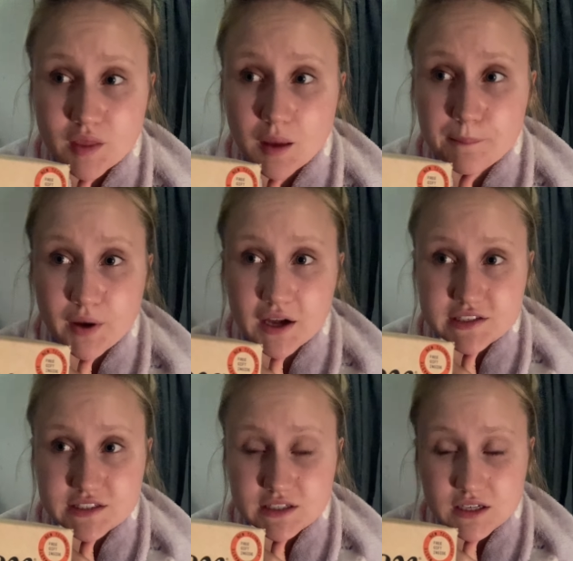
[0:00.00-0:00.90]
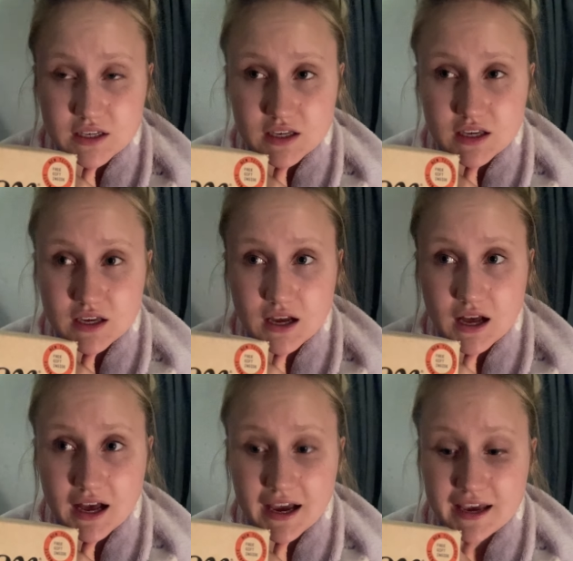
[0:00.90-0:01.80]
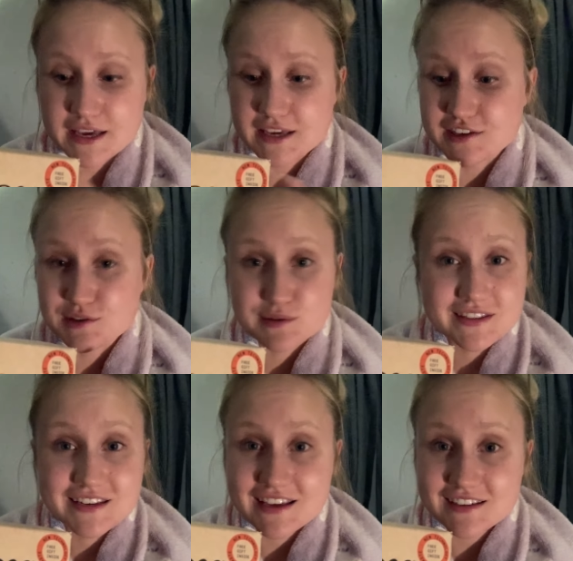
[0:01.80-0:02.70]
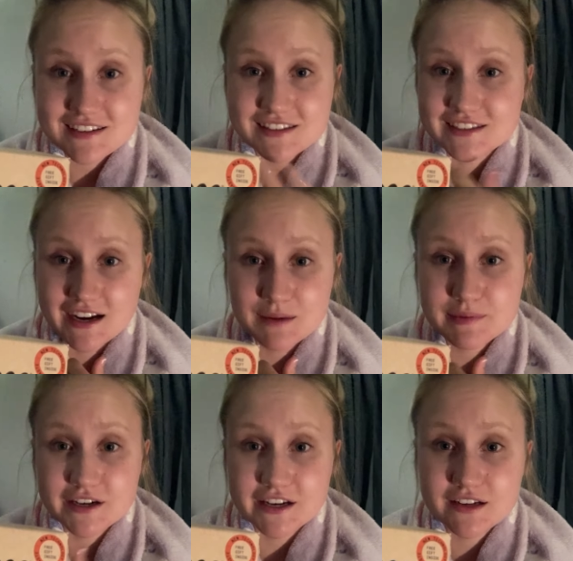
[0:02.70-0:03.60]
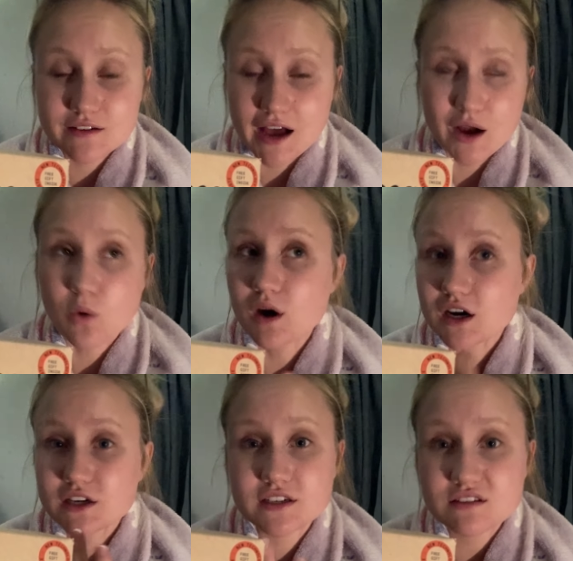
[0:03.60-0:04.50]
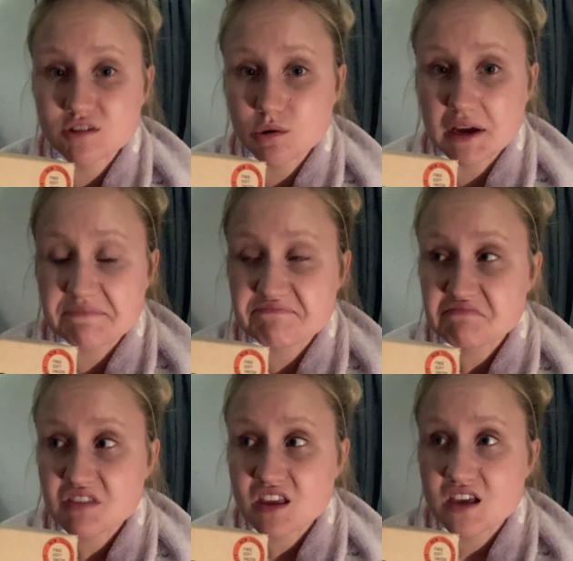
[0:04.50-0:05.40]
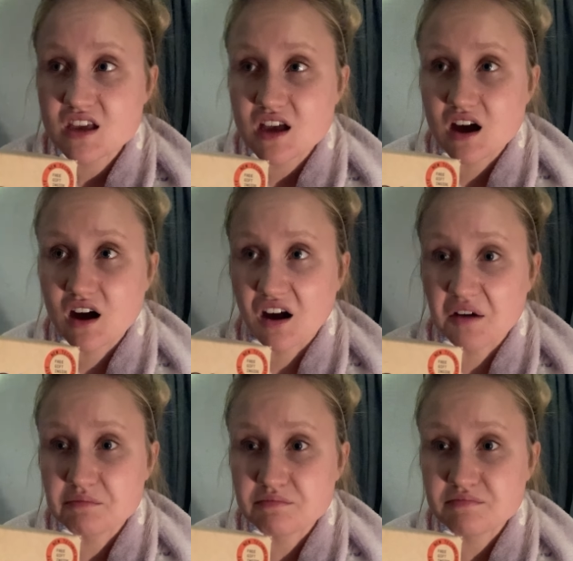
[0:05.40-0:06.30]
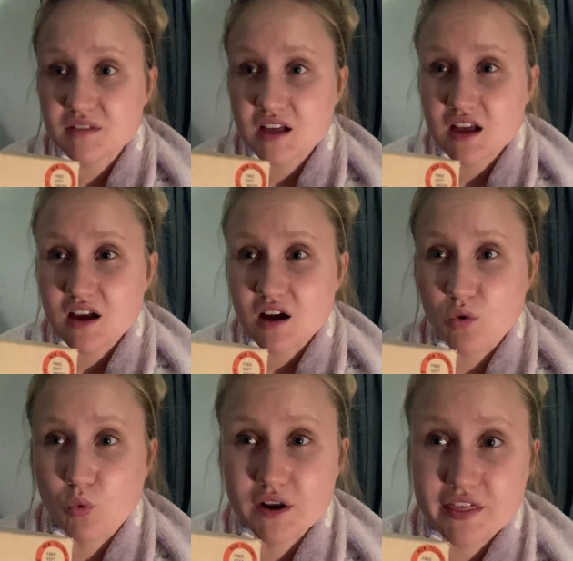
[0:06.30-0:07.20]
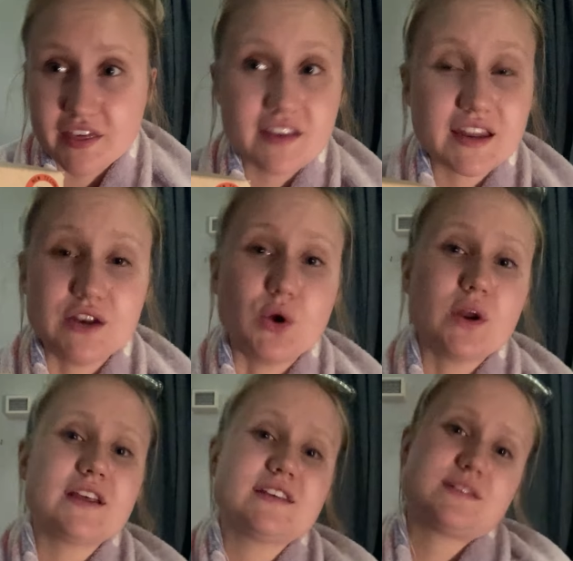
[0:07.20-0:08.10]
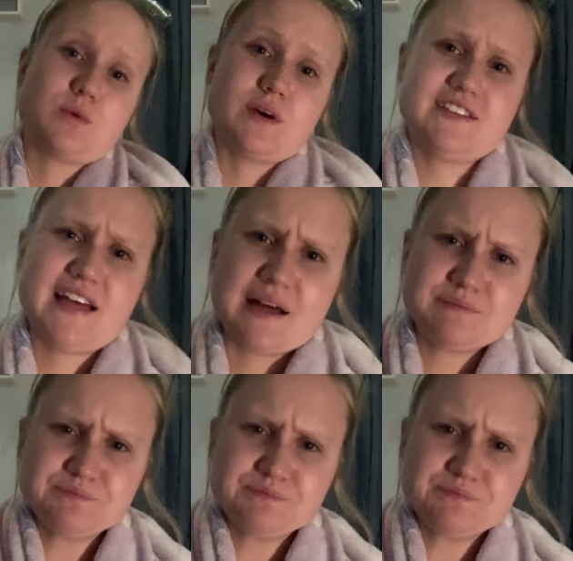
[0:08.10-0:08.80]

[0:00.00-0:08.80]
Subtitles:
but I used the disc the entire period. I worked through it. One thing that I noticed was that